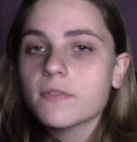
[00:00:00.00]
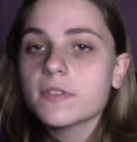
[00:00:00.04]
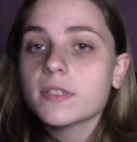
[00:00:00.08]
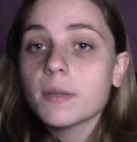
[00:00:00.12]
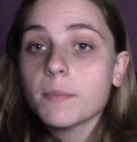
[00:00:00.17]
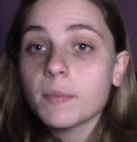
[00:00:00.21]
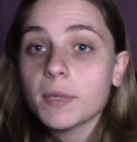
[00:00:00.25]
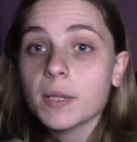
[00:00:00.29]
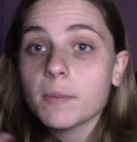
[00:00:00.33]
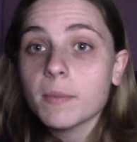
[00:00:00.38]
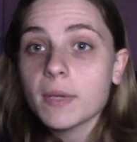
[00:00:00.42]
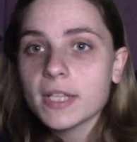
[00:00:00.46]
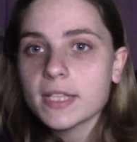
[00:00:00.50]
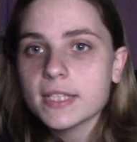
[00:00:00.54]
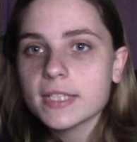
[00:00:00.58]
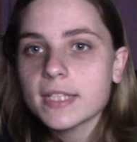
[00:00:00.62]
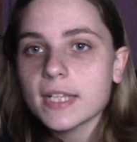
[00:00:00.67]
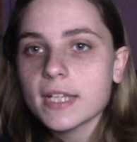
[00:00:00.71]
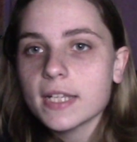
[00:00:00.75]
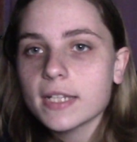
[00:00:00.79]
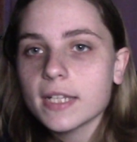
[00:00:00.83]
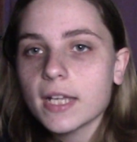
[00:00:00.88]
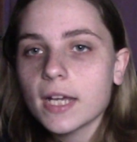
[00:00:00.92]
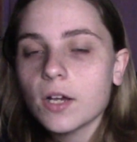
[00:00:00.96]
somebody might
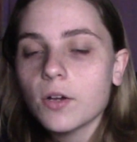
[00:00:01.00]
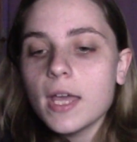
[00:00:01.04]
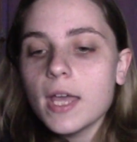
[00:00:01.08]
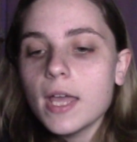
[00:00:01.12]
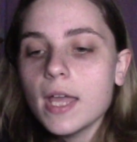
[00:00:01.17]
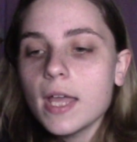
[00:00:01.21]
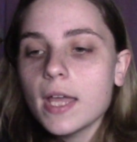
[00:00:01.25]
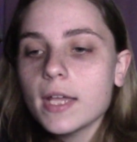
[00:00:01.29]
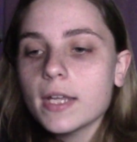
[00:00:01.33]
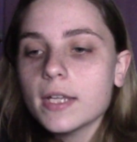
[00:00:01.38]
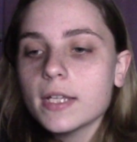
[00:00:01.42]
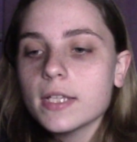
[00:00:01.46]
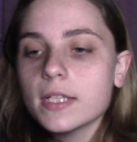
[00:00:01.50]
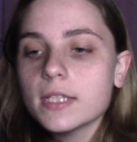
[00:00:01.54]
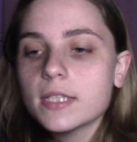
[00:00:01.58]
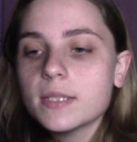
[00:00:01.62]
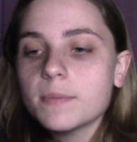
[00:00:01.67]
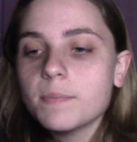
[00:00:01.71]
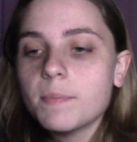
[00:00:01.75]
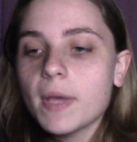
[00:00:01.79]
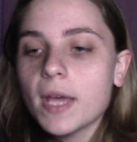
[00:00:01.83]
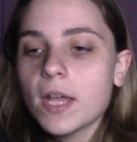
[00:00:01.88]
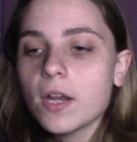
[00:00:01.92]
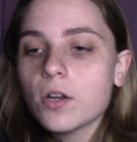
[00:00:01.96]
stand out, and it's
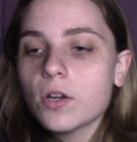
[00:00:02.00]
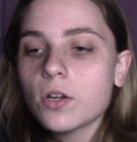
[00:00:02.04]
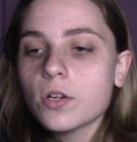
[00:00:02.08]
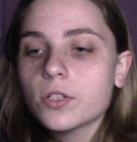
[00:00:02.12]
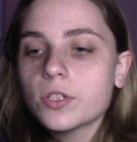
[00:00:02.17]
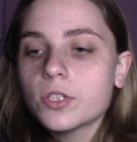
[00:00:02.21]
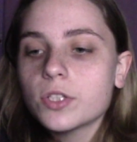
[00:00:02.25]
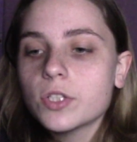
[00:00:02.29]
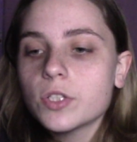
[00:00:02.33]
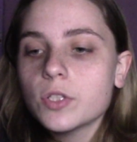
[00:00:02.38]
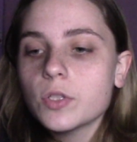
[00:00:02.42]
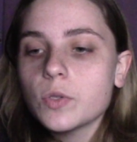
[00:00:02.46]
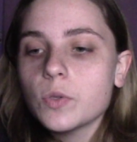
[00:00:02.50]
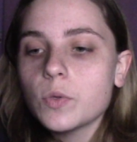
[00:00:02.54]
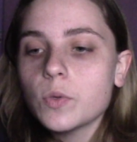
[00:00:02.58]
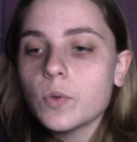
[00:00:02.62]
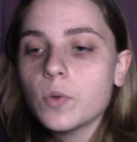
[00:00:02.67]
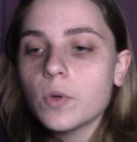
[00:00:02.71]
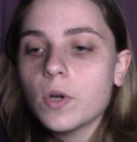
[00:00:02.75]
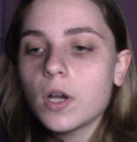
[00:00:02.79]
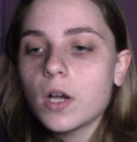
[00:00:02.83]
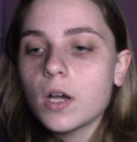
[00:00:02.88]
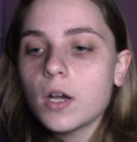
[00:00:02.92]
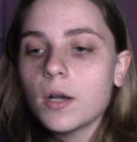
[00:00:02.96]
better
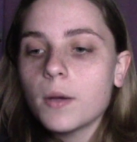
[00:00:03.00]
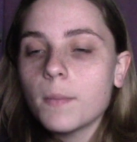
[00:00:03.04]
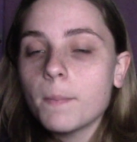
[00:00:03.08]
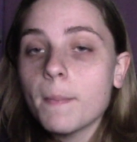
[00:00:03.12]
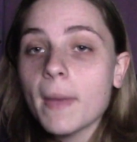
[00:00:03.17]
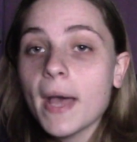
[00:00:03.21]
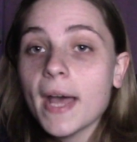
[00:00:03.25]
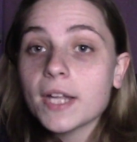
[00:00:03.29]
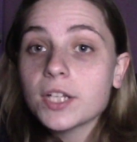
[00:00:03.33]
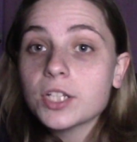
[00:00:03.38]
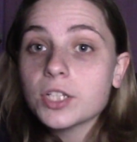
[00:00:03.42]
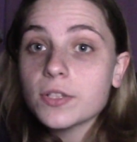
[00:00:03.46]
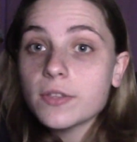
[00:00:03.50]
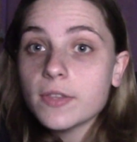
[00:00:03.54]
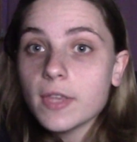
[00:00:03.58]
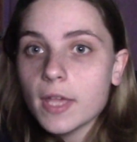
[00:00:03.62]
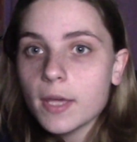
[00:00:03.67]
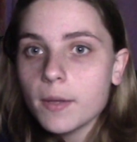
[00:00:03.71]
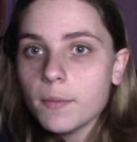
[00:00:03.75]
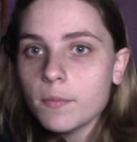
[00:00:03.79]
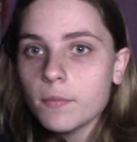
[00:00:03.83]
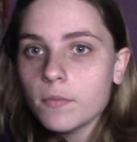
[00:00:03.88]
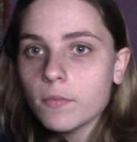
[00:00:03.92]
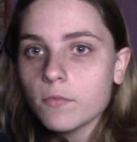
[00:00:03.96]
to match
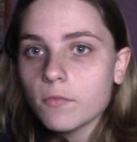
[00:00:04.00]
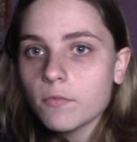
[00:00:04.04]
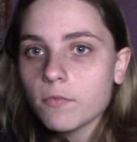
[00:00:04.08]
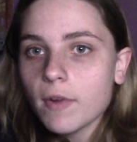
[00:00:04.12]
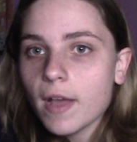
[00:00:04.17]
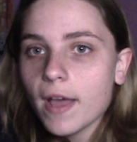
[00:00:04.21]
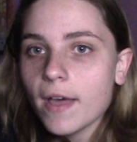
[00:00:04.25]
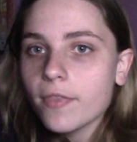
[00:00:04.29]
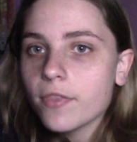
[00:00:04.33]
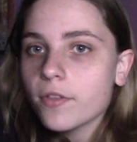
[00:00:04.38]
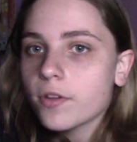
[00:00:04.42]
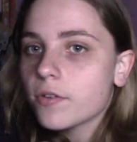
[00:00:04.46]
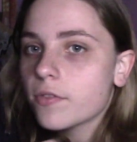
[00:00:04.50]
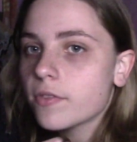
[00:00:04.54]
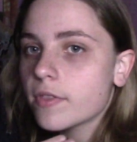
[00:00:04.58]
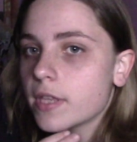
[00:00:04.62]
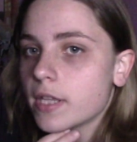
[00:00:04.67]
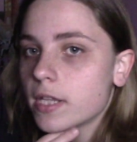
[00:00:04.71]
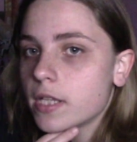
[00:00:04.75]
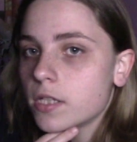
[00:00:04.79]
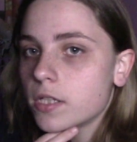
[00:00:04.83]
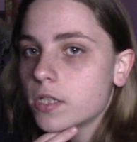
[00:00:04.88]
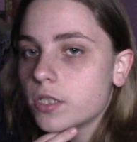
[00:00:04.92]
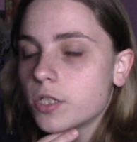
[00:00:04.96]
them rather
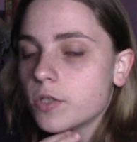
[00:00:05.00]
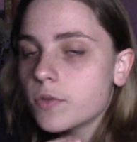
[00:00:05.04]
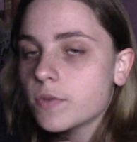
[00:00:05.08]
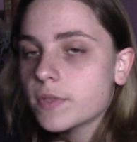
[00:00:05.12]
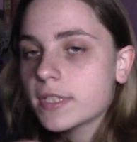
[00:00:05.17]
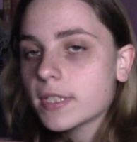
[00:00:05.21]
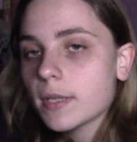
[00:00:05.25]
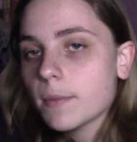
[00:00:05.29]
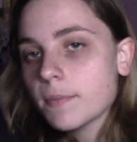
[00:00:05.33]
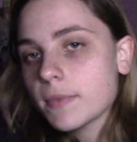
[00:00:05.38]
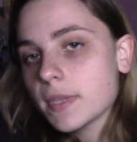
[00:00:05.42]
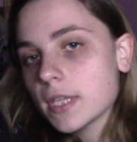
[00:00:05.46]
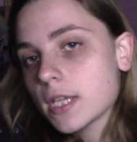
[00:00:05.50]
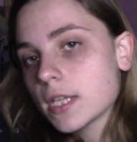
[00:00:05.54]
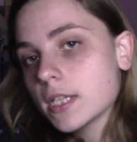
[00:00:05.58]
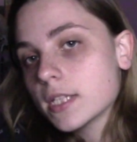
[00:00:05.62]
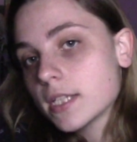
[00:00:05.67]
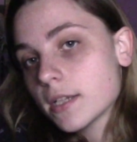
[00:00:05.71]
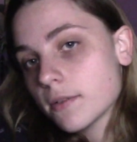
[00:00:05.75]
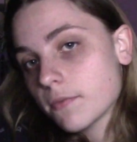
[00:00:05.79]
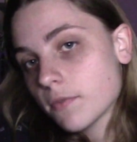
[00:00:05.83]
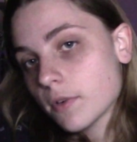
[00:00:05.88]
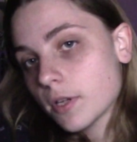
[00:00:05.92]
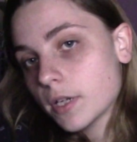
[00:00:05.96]
than do something
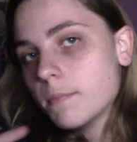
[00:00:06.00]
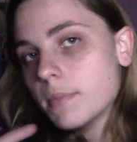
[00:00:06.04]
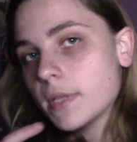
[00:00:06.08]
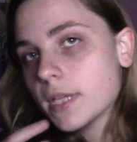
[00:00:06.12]
different.